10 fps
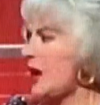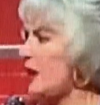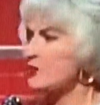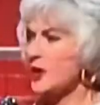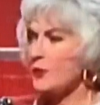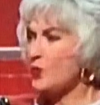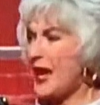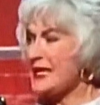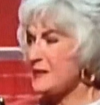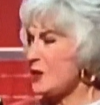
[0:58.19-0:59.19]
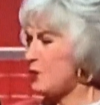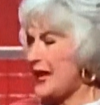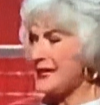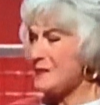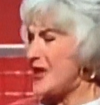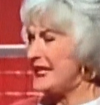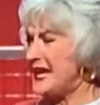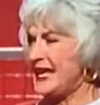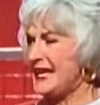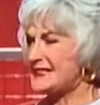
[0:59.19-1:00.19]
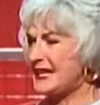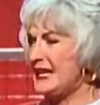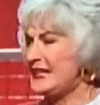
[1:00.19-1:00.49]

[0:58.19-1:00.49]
a minute, wait a minute.